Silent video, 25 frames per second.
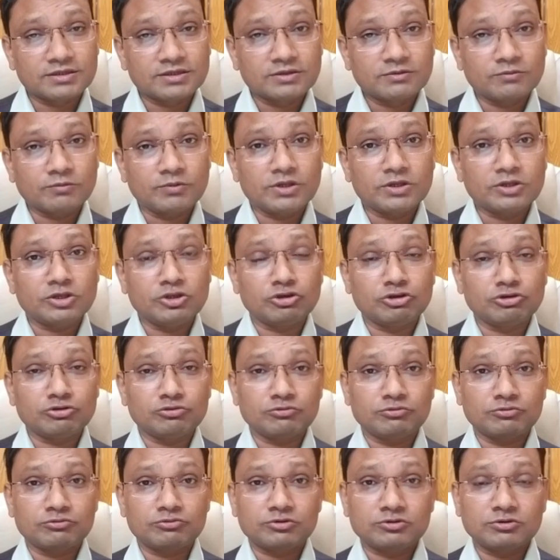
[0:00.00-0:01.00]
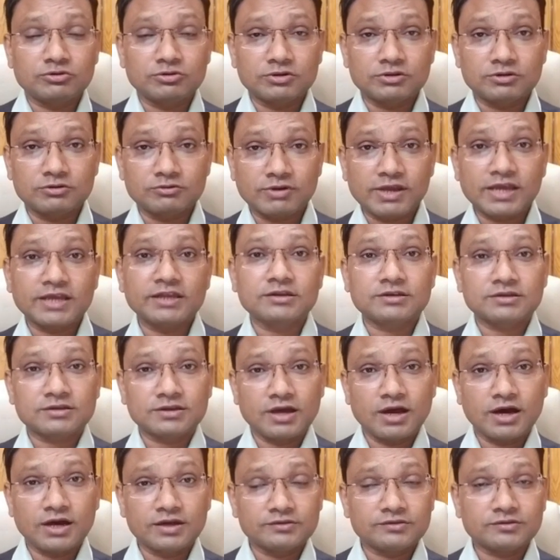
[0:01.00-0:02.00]
when you write
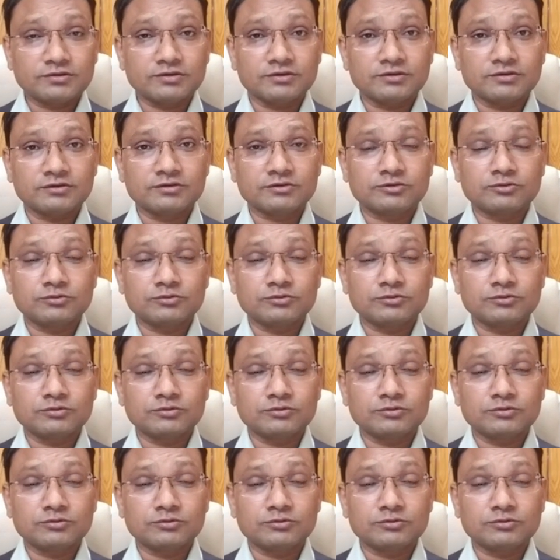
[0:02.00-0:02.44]
answers